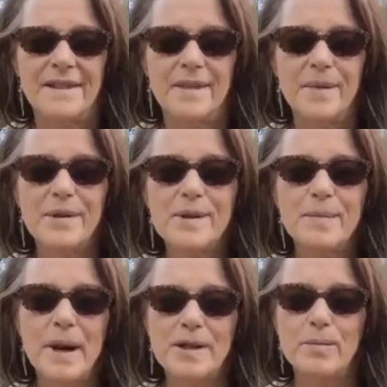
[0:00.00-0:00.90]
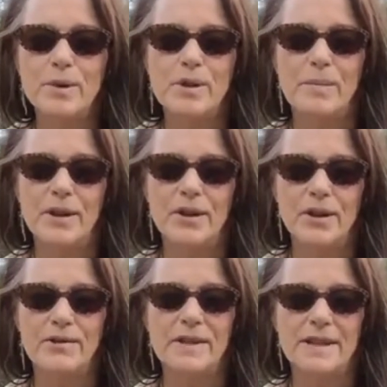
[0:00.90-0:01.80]
Be responsible to Mother
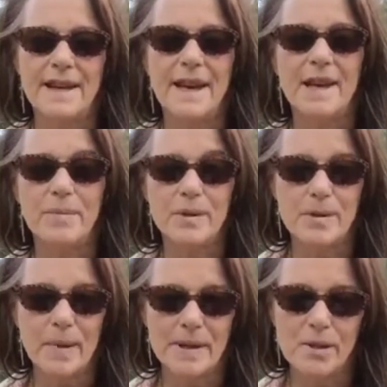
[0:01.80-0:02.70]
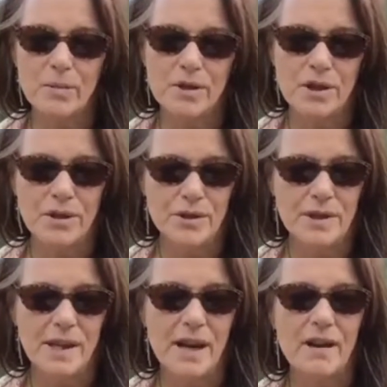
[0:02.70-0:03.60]
Earth today. Be responsible to
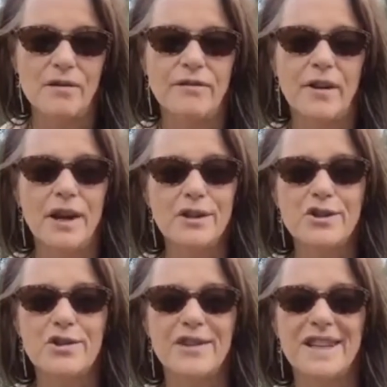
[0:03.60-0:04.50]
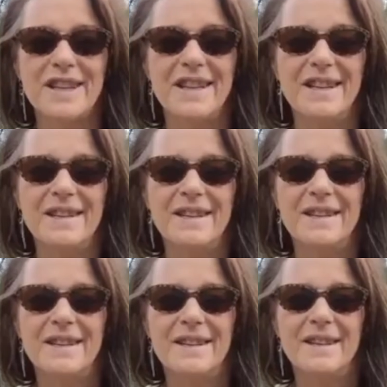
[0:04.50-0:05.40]
yourself. Hug a tree.
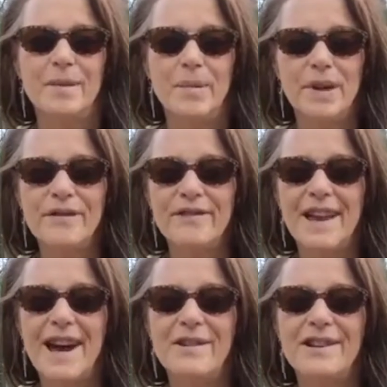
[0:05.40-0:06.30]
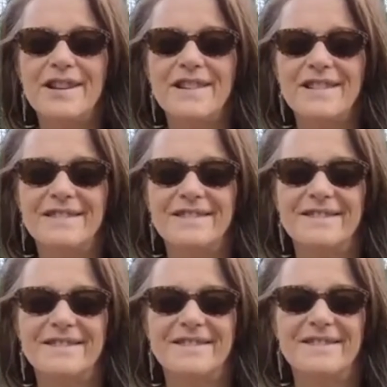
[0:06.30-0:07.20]
Pick a flower.
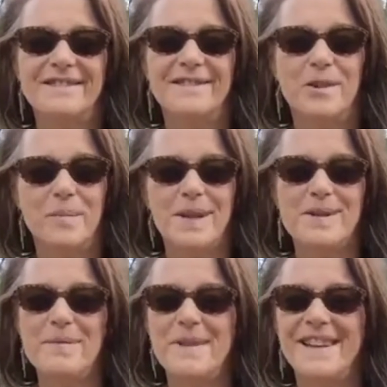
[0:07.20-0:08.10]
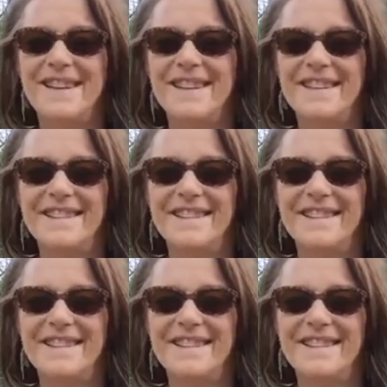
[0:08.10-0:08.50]
Don't pick too many.